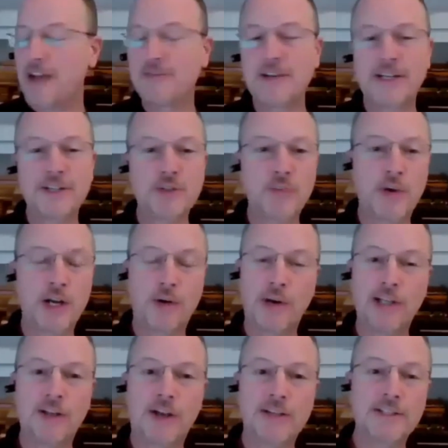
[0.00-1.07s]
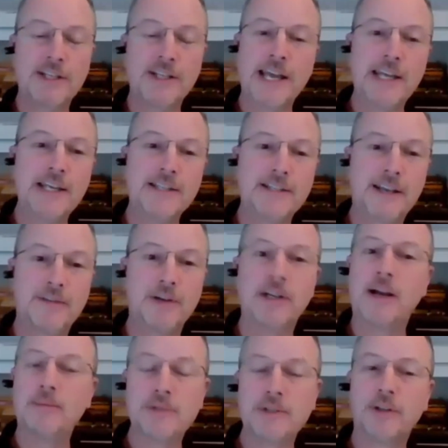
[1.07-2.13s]
I've got a sweater I lost in 87.
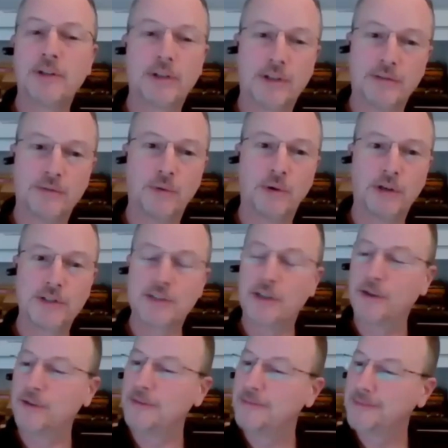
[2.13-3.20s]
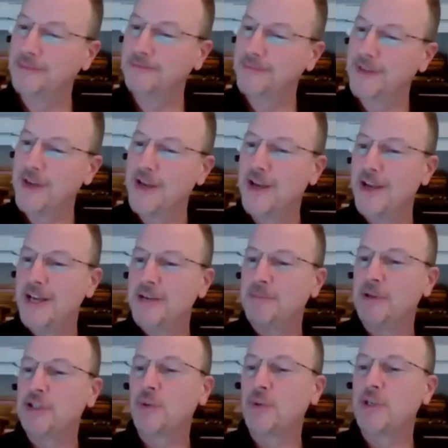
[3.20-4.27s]
I'm still looking for. So
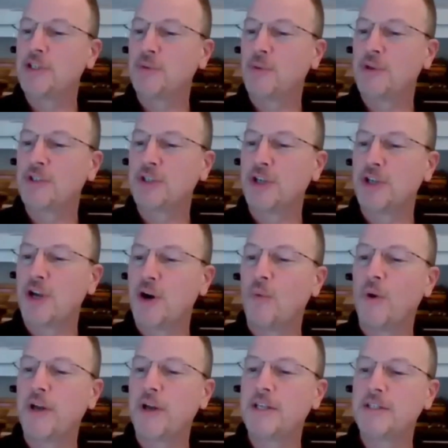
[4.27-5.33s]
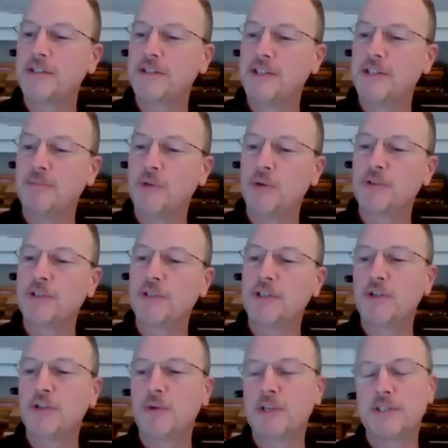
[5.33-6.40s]
but Teresa wants to know what is the most
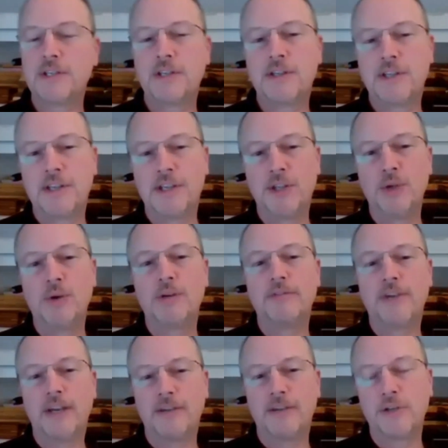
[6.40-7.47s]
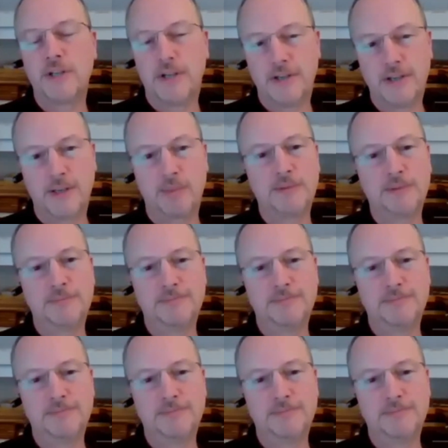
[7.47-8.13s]
interesting thing you have ever dug up?